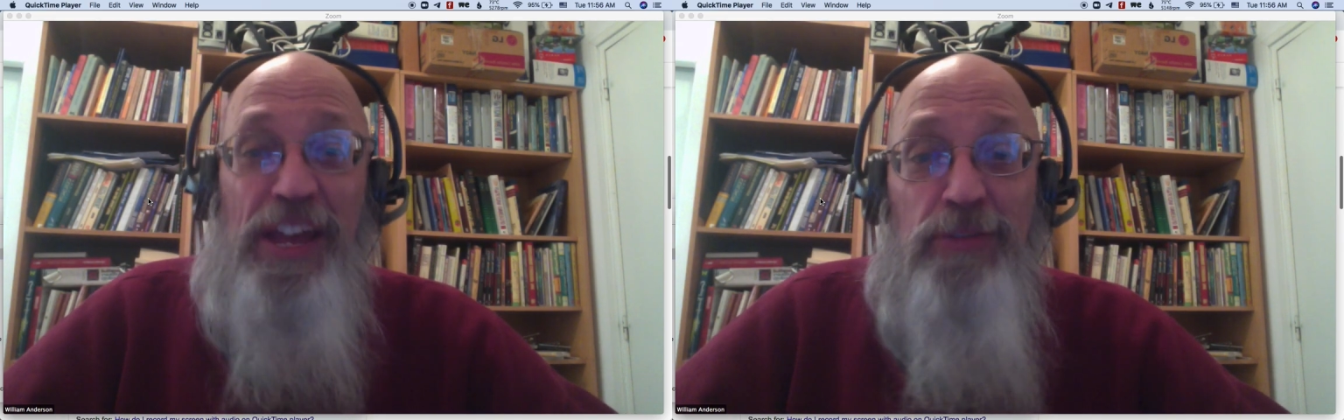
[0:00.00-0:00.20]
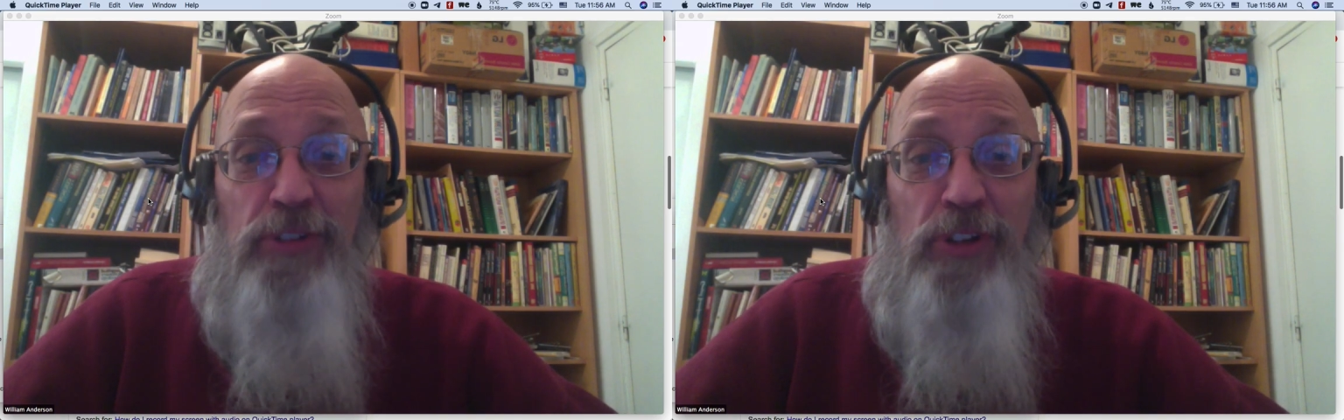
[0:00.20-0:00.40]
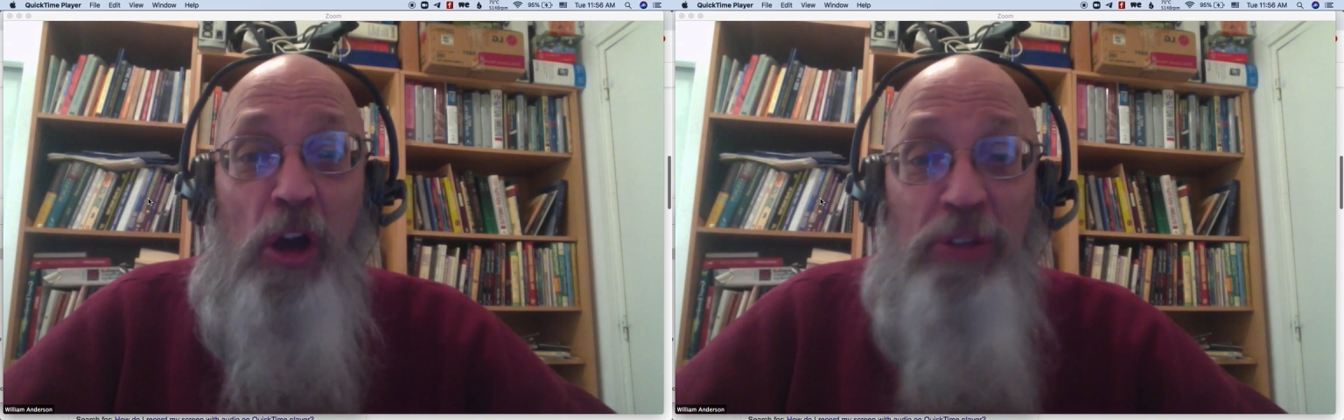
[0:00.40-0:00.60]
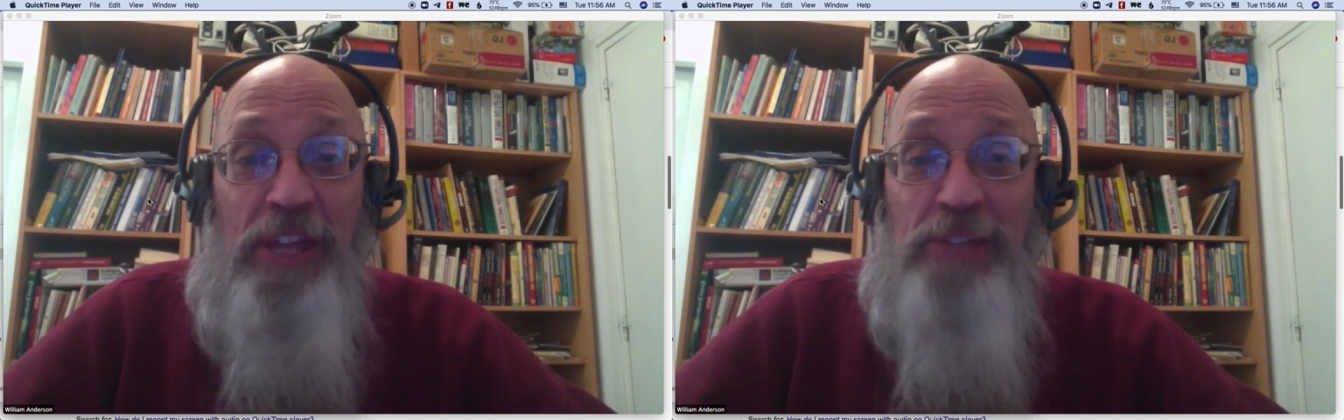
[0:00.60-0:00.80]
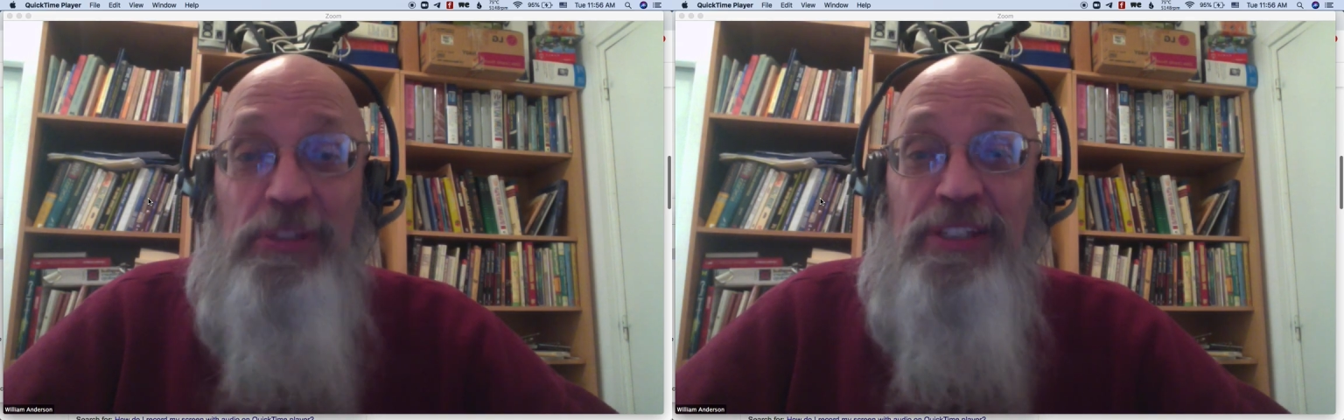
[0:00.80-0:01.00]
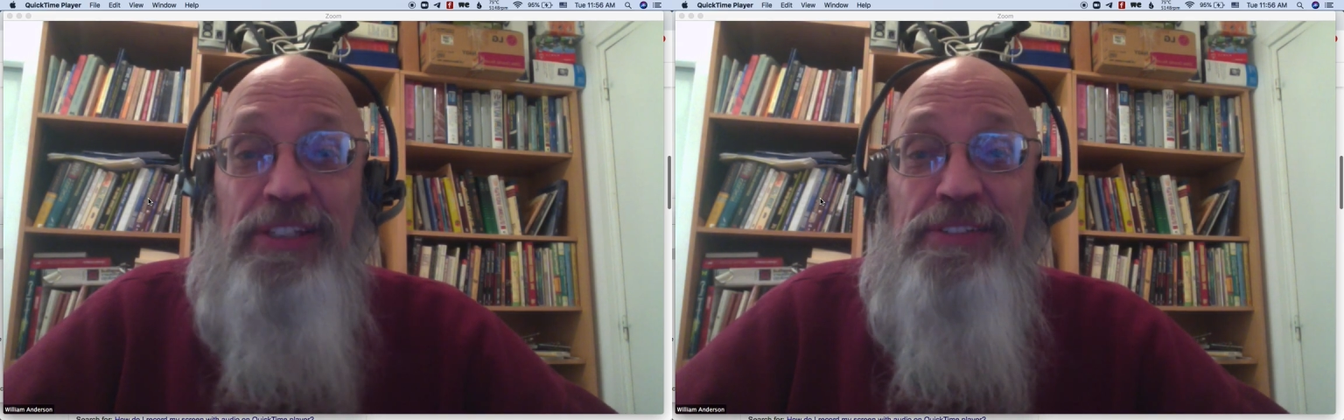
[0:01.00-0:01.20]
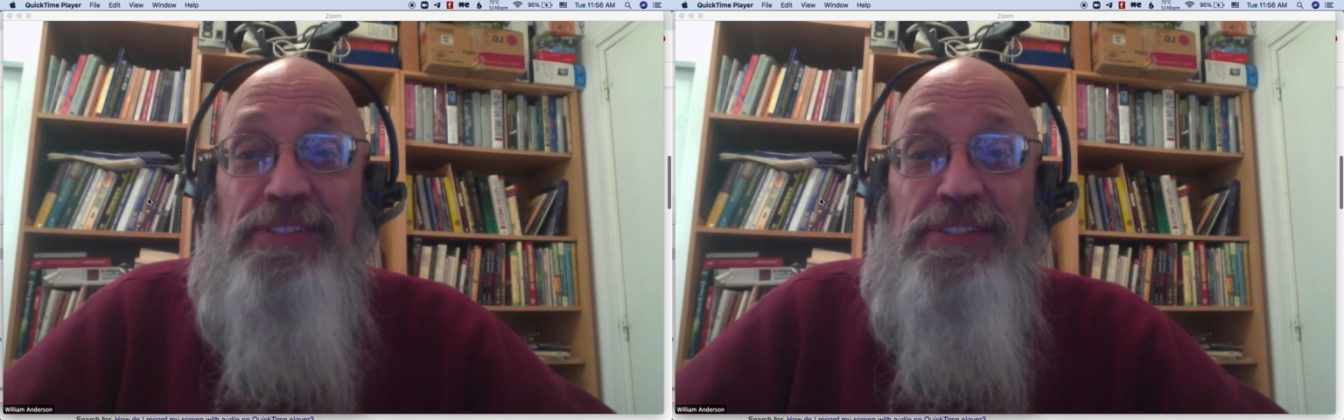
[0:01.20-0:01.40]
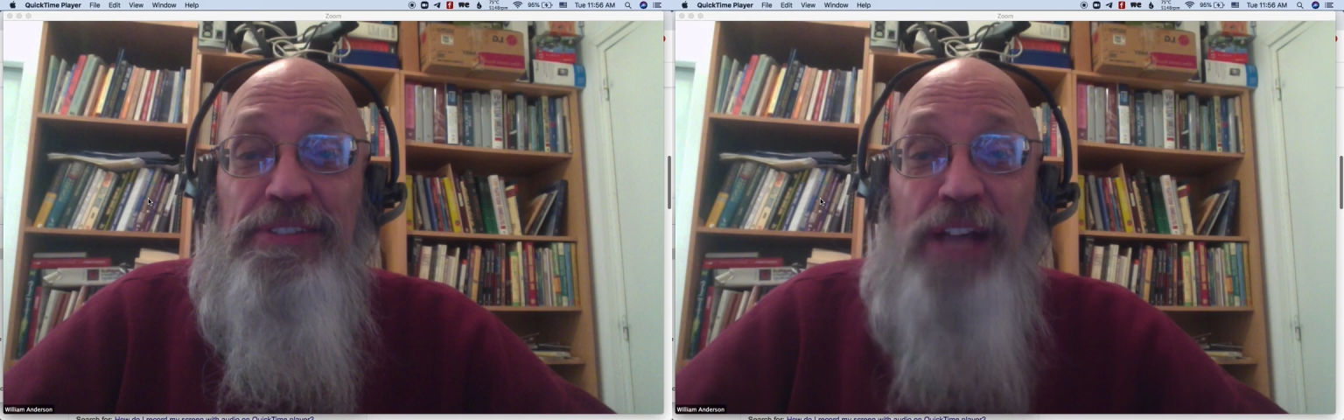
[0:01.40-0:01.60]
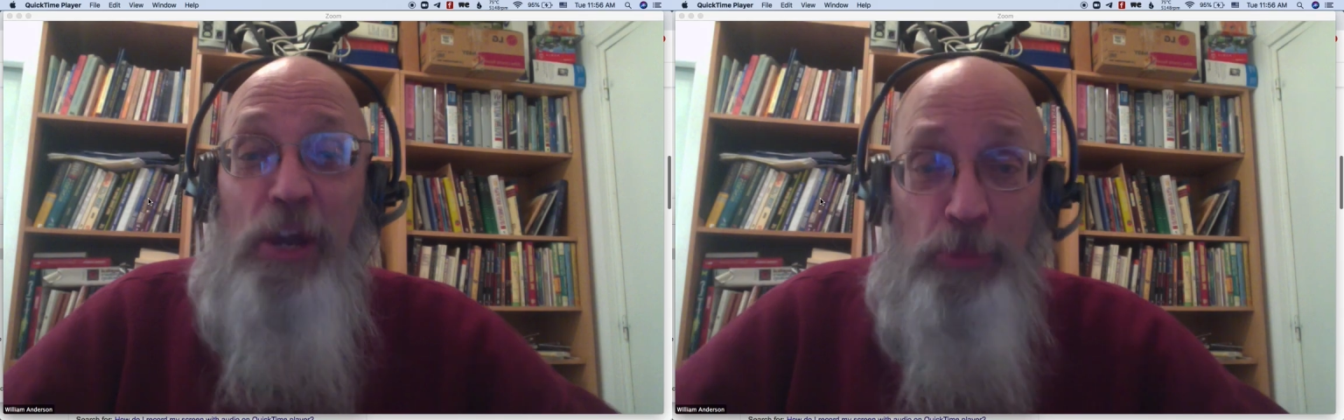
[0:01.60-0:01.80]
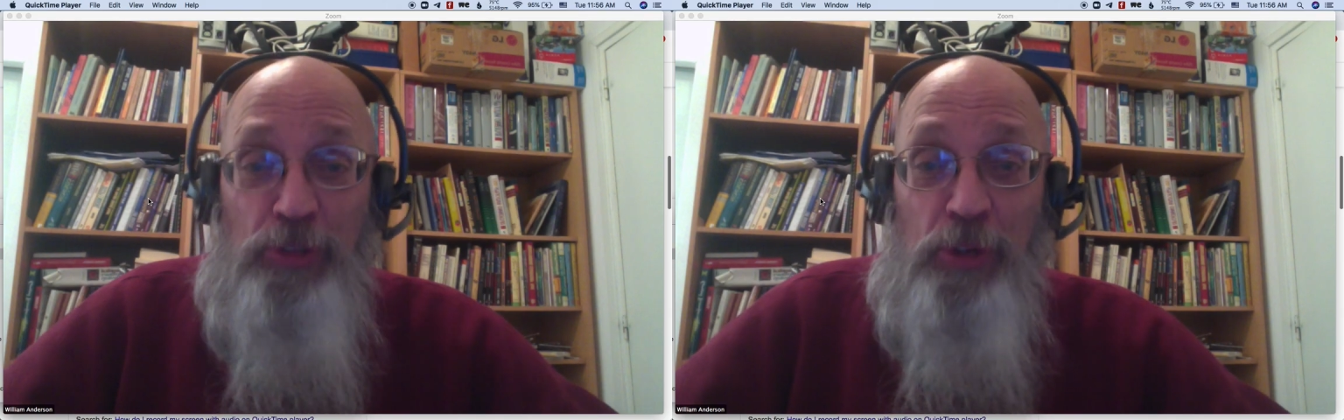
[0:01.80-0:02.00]
ever online meeting? I
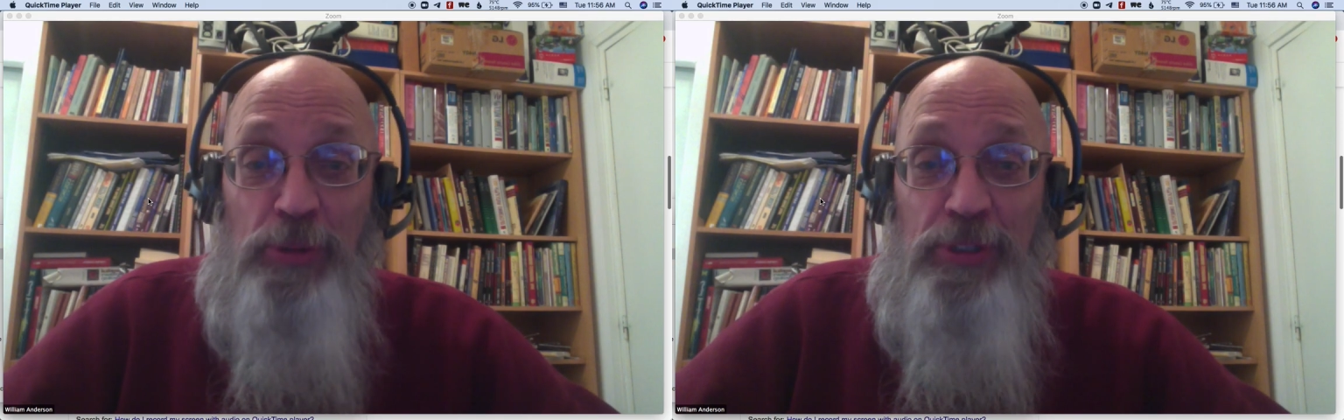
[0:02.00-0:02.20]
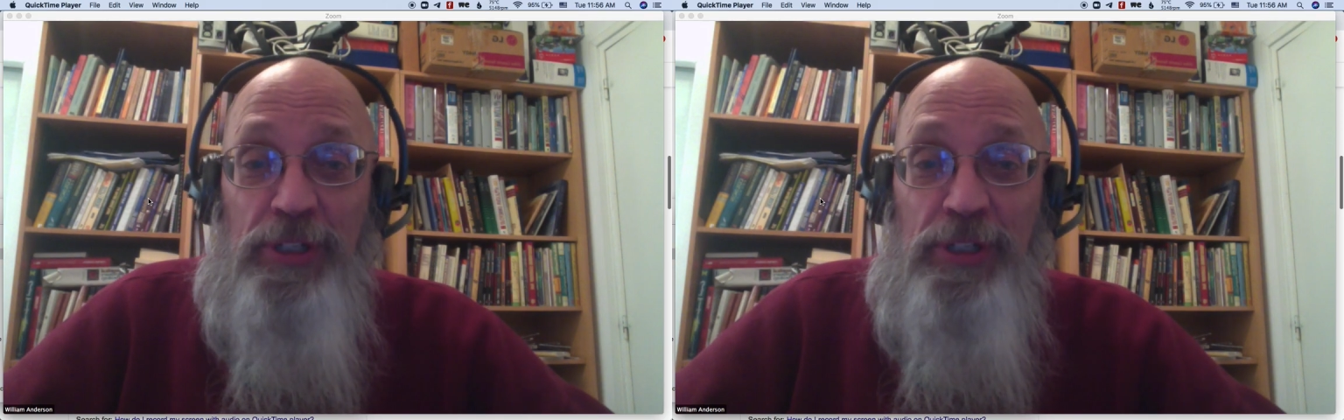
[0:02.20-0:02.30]
hope so.